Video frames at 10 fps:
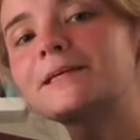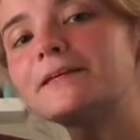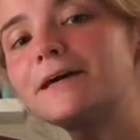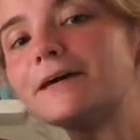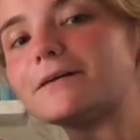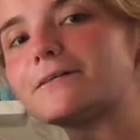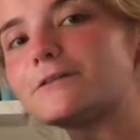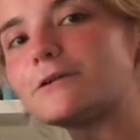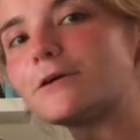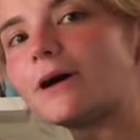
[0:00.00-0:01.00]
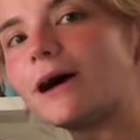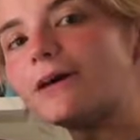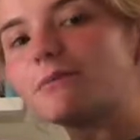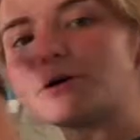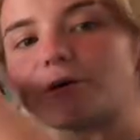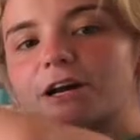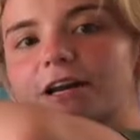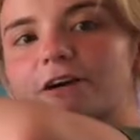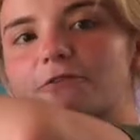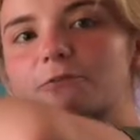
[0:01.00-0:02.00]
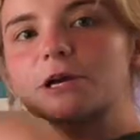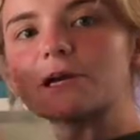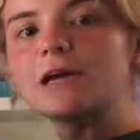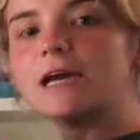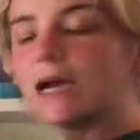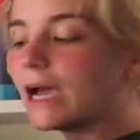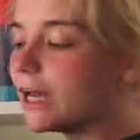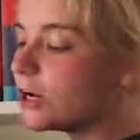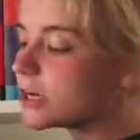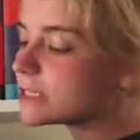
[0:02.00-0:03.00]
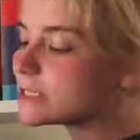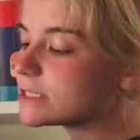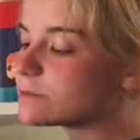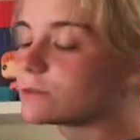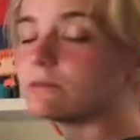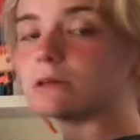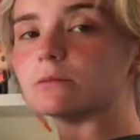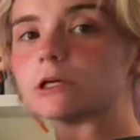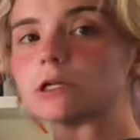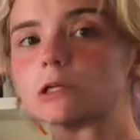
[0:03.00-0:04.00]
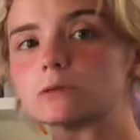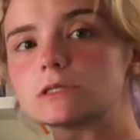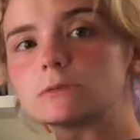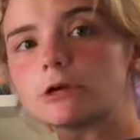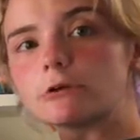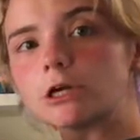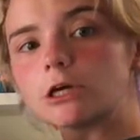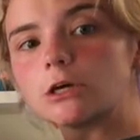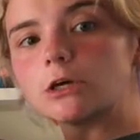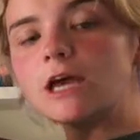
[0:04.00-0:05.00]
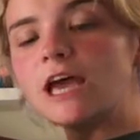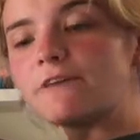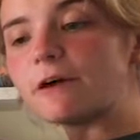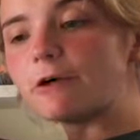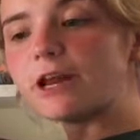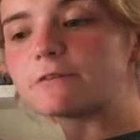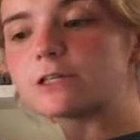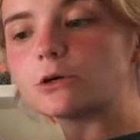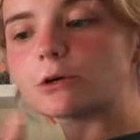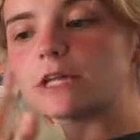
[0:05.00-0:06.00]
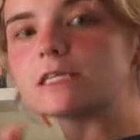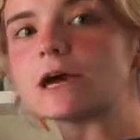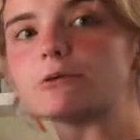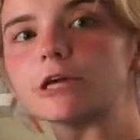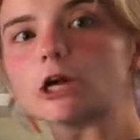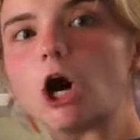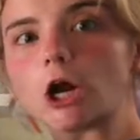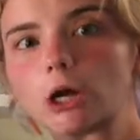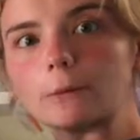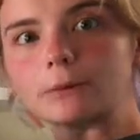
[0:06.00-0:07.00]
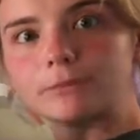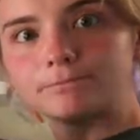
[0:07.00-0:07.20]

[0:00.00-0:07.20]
Yeah. So I have my work cut out for me. And honestly, this won't even get me close to my reading goal. If I read every single one of these, I would get caught up.